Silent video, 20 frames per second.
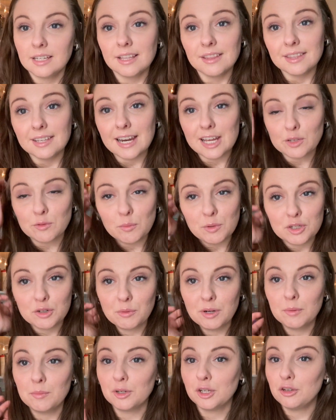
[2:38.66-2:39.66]
The next one was to
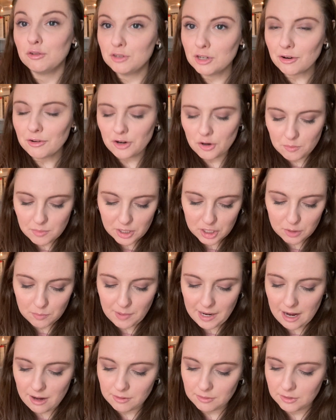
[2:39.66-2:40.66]
read a book you don't know much
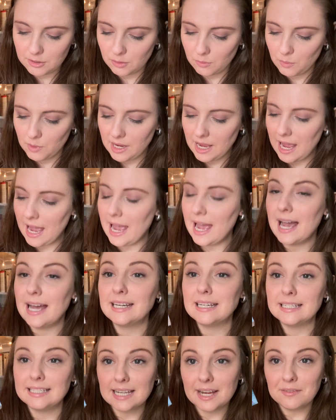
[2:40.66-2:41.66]
about, so we
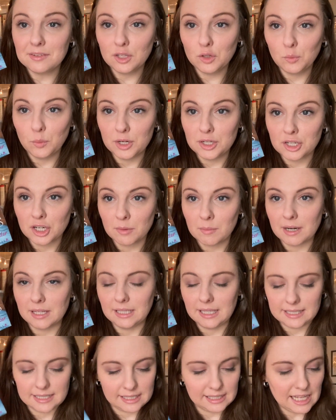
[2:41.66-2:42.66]
had Devil in Winter by
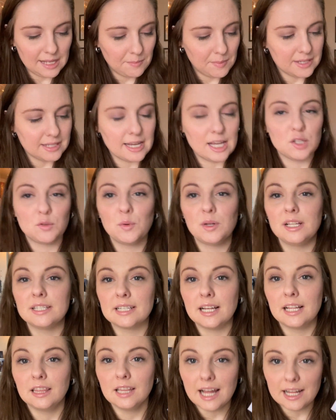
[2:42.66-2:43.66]
Lisa Kleypas as well as
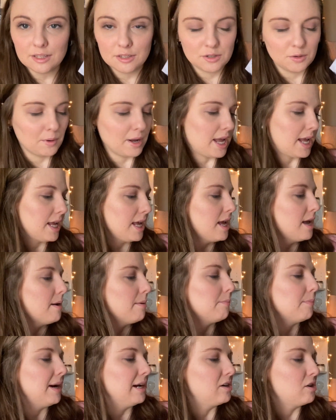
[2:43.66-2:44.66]
Elatsoe
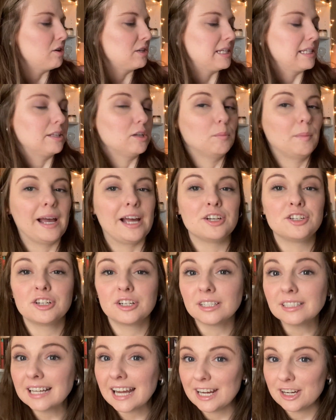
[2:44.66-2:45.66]
by Darcy Little
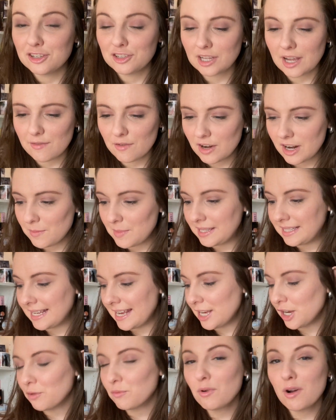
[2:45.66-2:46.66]
Badger. I discovered I've been
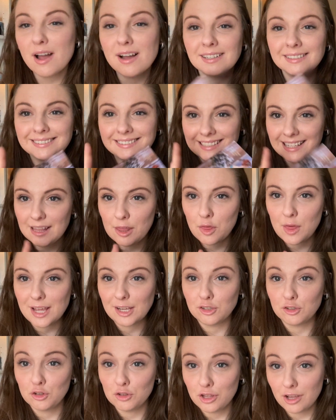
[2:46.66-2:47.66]
saying it wrong,
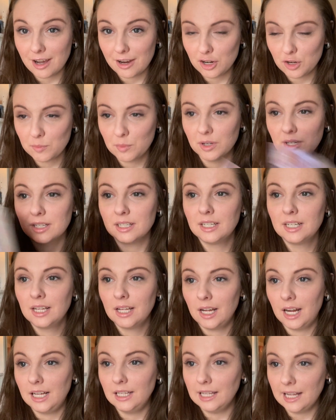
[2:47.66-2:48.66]
thanks to the audiobook.
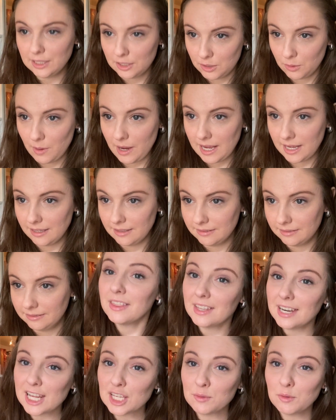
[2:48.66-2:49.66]
Elatsoe
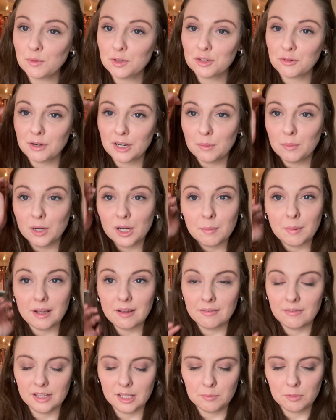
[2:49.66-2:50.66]
the next one was to read a book by
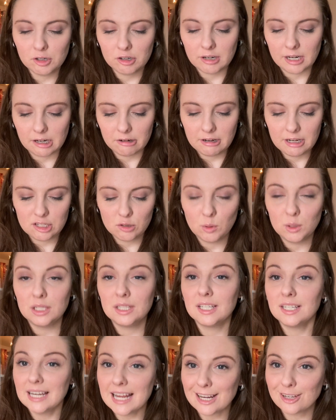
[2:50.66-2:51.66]
Philippa Gregory, so I did
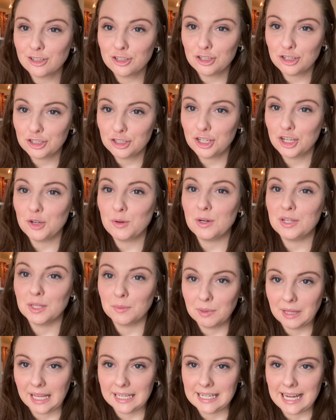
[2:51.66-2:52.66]
the next two in the
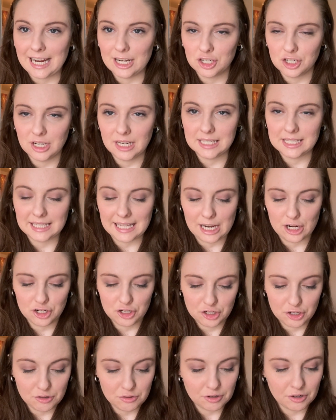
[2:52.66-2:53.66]
Plantagenet slash
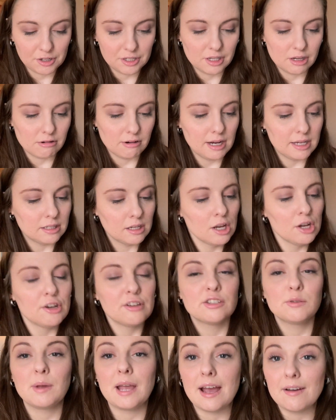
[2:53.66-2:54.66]
Tudor series.
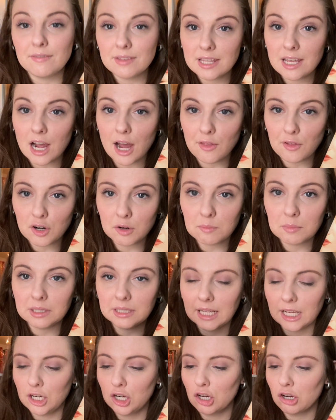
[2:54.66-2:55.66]
So we have The Other
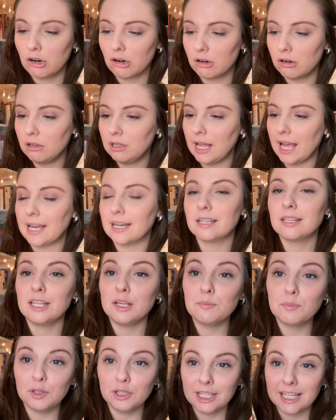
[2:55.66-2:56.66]
Boleyn Girl and The
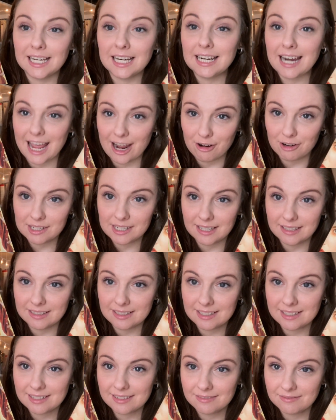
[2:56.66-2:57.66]
Boleyn Inheritance.